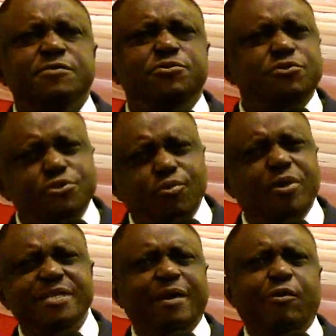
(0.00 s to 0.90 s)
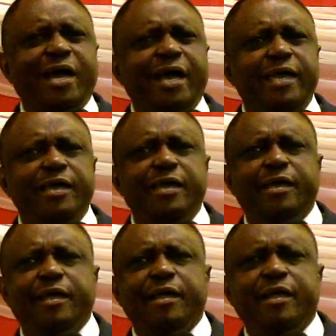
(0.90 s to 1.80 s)
Don't you wonder why?
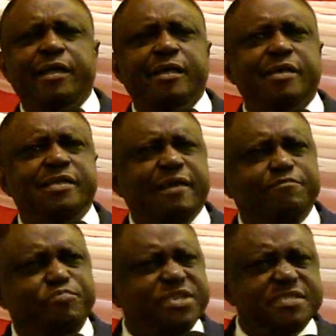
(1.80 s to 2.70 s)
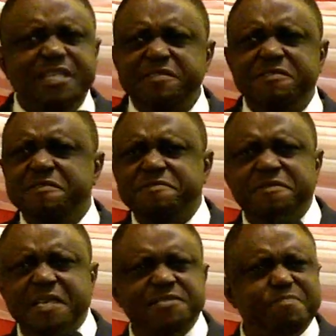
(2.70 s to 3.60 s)
They have businesses.
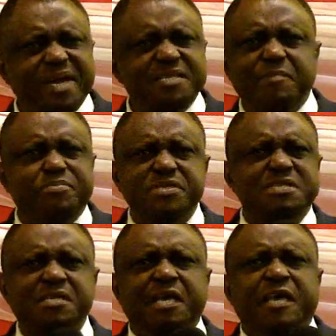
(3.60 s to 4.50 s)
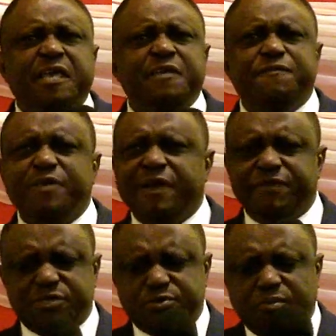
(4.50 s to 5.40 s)
They expand their business. If you have
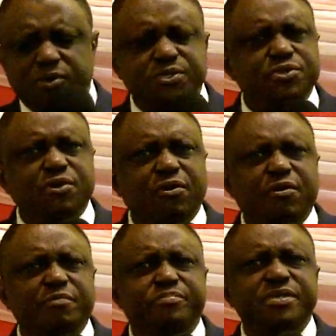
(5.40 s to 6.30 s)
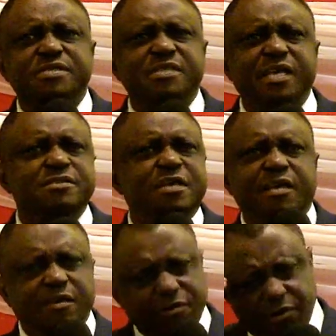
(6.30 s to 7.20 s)
a small store business,
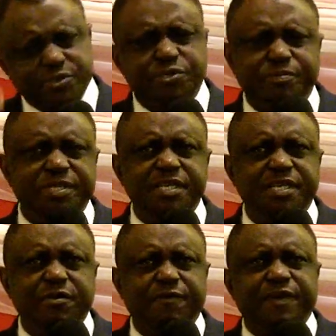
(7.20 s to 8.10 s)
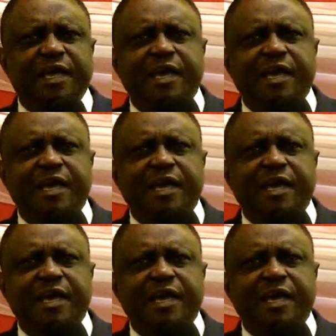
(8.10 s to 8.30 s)
all you should be thinking of,